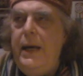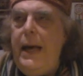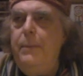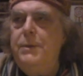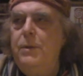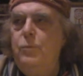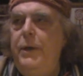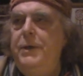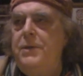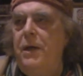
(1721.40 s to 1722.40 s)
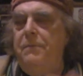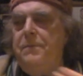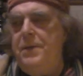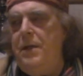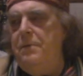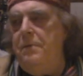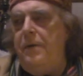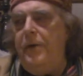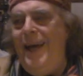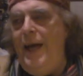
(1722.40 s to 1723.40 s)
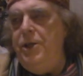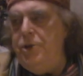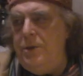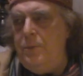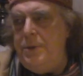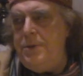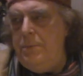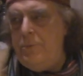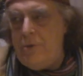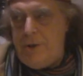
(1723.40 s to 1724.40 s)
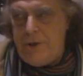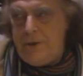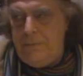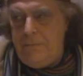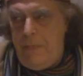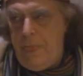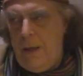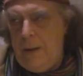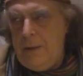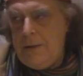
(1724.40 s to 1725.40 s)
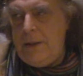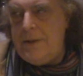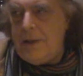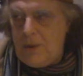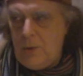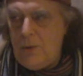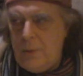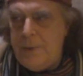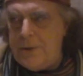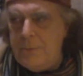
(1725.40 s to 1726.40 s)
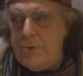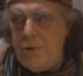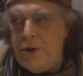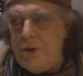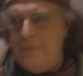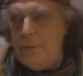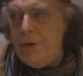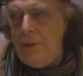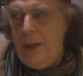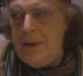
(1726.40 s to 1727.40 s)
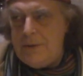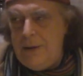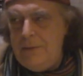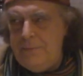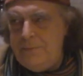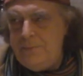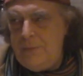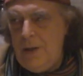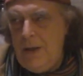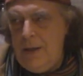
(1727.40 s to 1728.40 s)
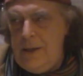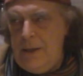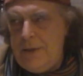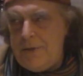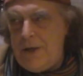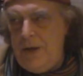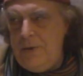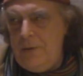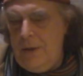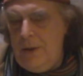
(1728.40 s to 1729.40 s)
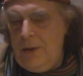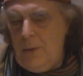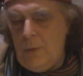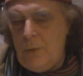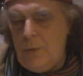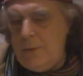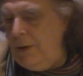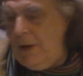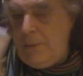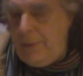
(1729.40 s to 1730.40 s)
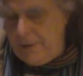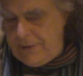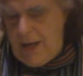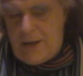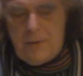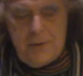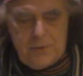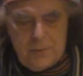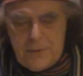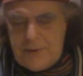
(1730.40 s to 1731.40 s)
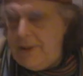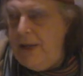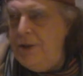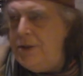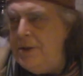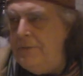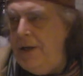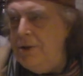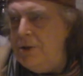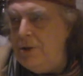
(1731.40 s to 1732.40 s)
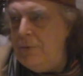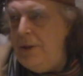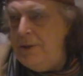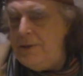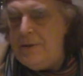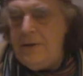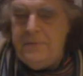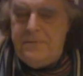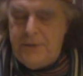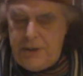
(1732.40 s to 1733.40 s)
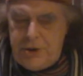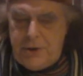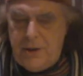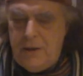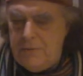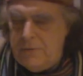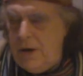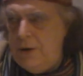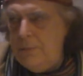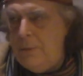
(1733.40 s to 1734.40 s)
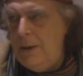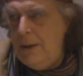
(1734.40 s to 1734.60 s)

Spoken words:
resurfacing of a very ancient wisdom tradition that is the core wisdom tradition of all humanity. So all, you know, Pythagoras, all the sages of ancient Greece, of Phoenicia, of Rome,